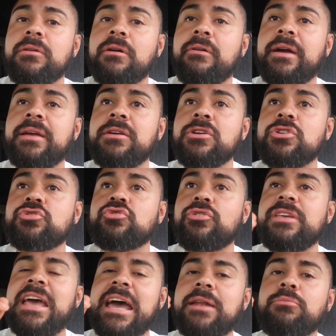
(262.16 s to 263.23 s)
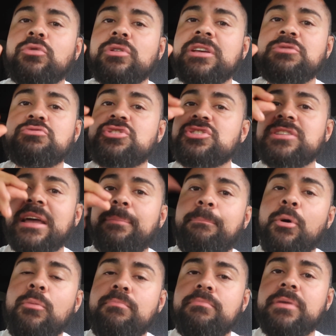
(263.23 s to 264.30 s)
All right? So the animal, it was just like,
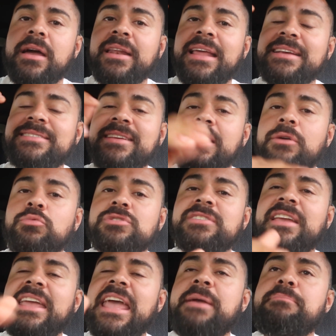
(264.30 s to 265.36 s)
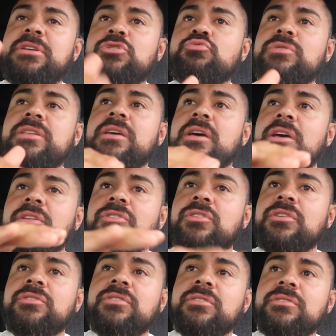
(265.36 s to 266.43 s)
boop, and that's it. It was a game between
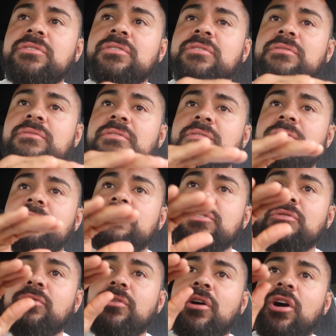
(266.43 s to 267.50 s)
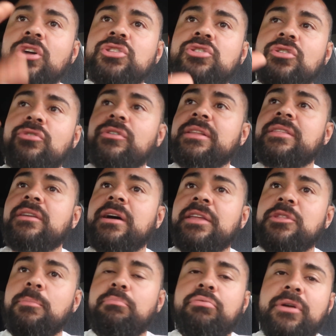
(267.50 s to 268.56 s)
the hunter and
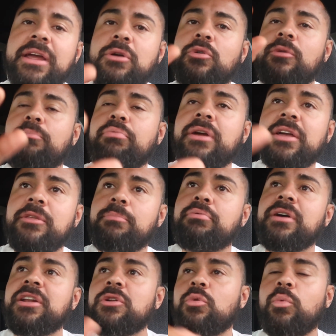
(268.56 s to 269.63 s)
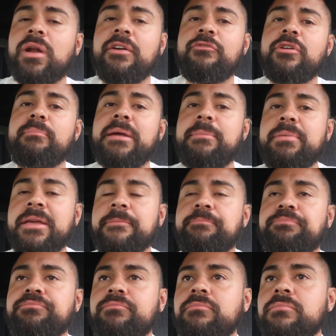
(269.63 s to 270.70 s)
the prey, or the predator, whatever it may be.
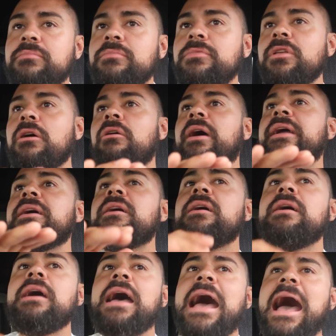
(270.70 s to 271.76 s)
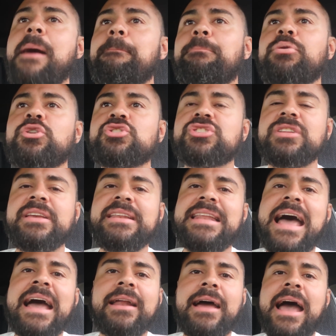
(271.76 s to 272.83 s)
All right? I'm an
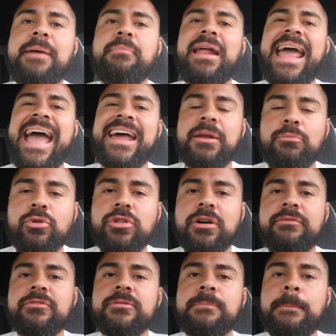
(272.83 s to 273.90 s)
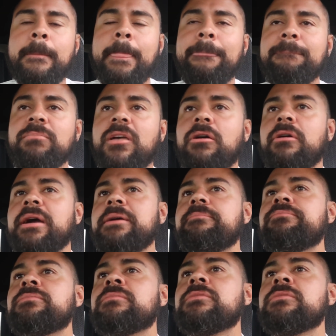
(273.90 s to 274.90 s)
animal lover. All right?